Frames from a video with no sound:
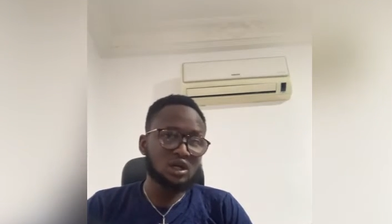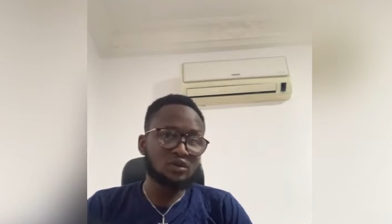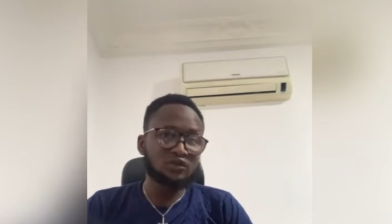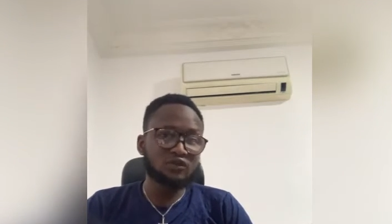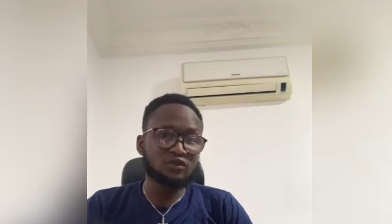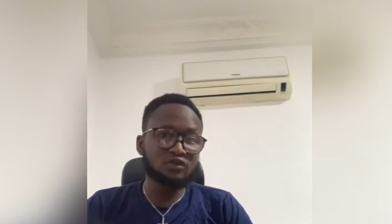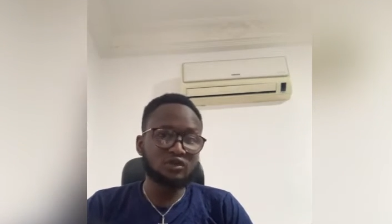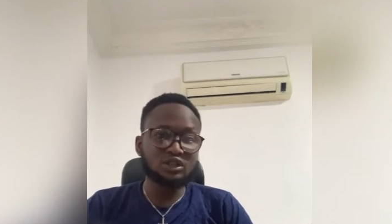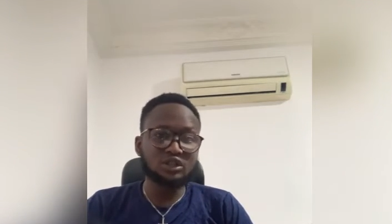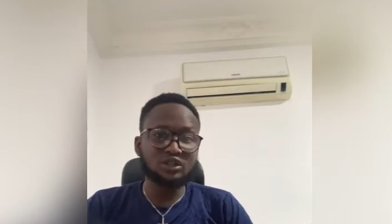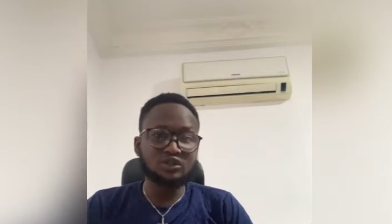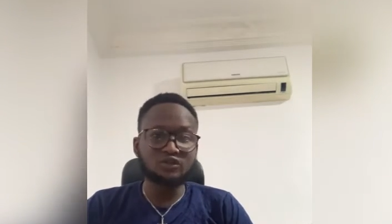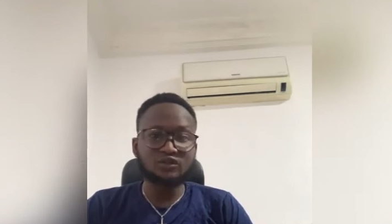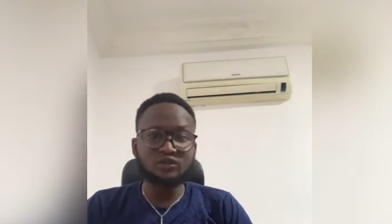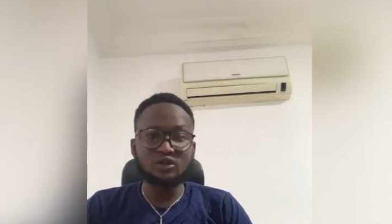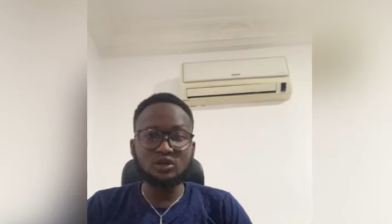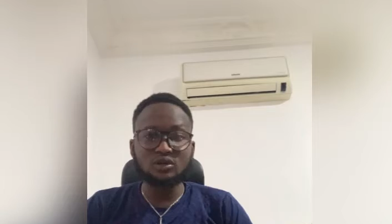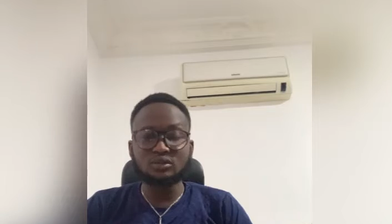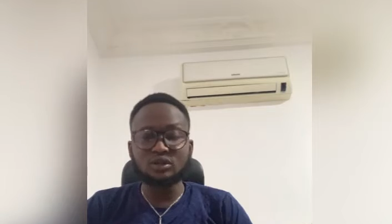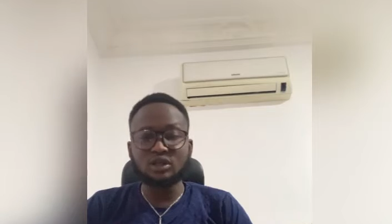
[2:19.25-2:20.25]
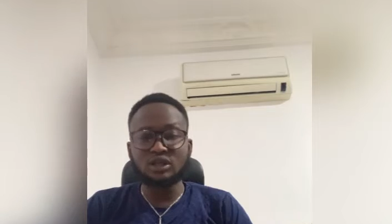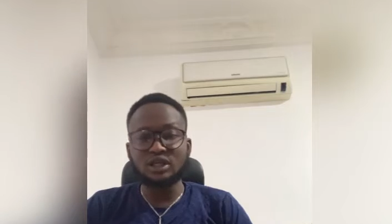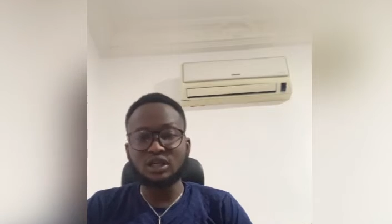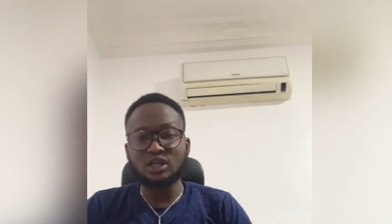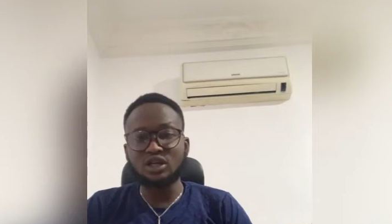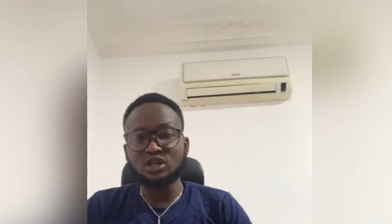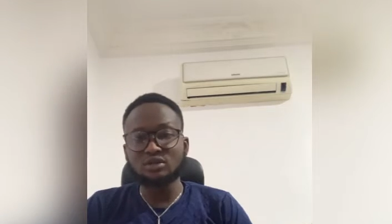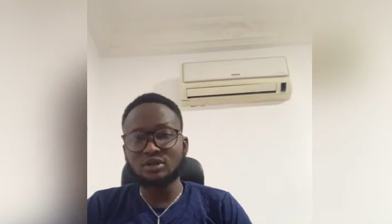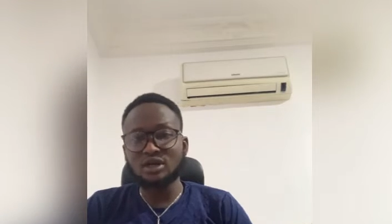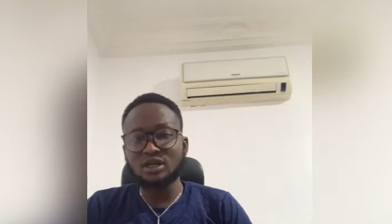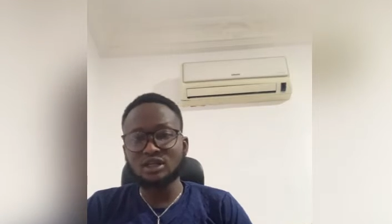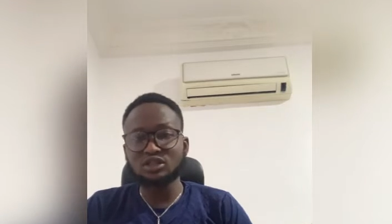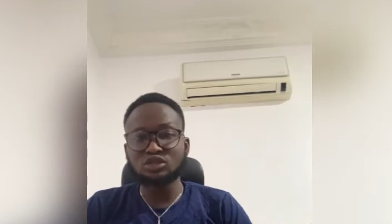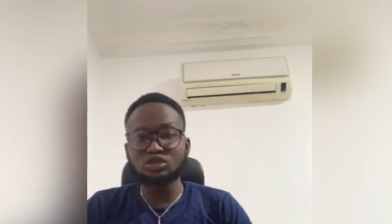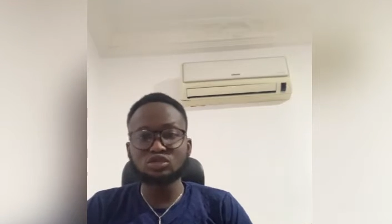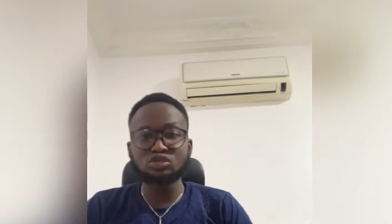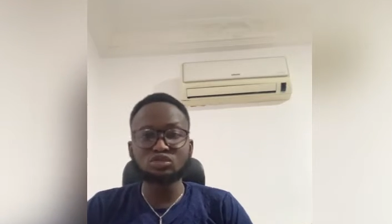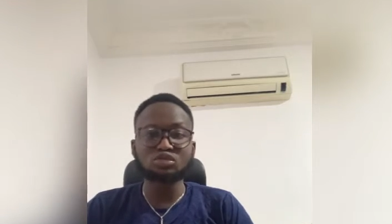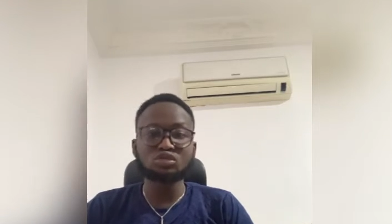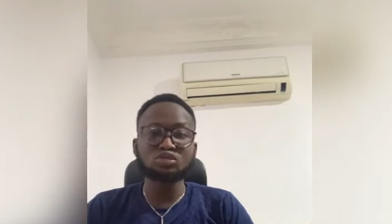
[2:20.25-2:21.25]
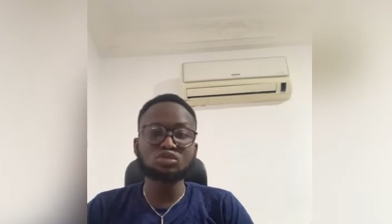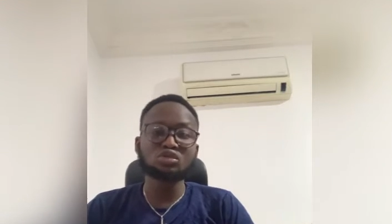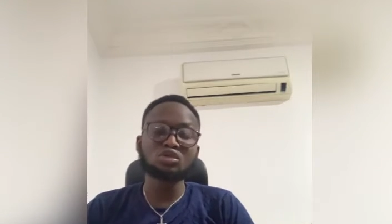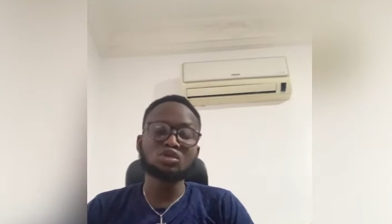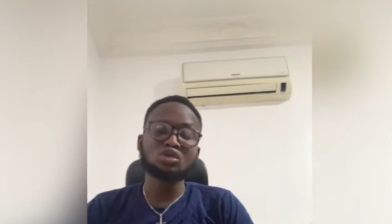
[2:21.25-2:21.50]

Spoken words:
ranging from e-commerce to